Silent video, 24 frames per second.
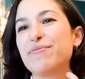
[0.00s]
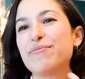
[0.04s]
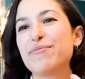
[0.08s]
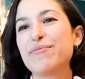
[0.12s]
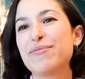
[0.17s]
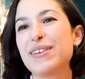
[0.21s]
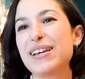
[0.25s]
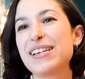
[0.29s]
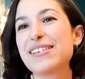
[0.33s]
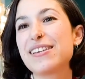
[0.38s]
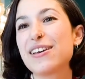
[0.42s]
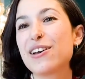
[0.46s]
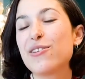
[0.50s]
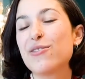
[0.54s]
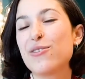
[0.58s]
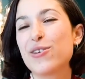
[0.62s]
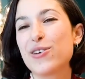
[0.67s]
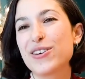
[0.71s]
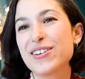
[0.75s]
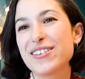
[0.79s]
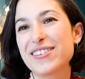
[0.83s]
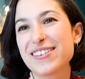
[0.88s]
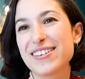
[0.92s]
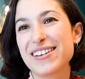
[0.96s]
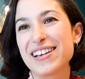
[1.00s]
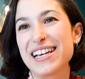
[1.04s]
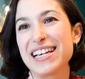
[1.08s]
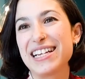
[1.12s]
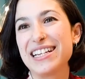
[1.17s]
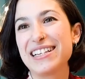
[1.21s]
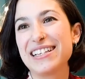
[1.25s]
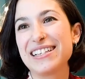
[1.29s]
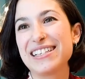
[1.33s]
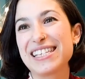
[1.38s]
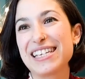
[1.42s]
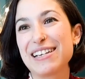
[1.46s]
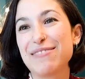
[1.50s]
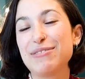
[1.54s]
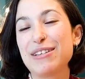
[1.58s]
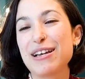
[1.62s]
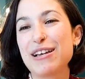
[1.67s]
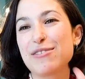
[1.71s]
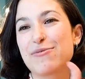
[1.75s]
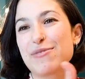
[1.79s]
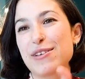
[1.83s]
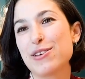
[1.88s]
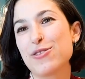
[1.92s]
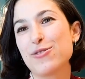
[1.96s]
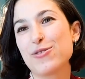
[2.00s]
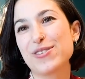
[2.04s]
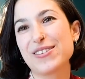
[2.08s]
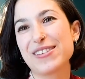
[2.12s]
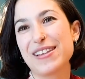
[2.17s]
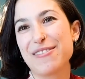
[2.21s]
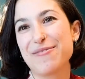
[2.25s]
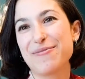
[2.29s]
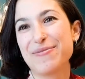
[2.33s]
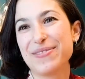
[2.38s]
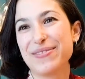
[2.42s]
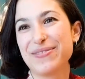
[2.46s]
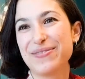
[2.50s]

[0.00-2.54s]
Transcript: basic words and sometimes we use them,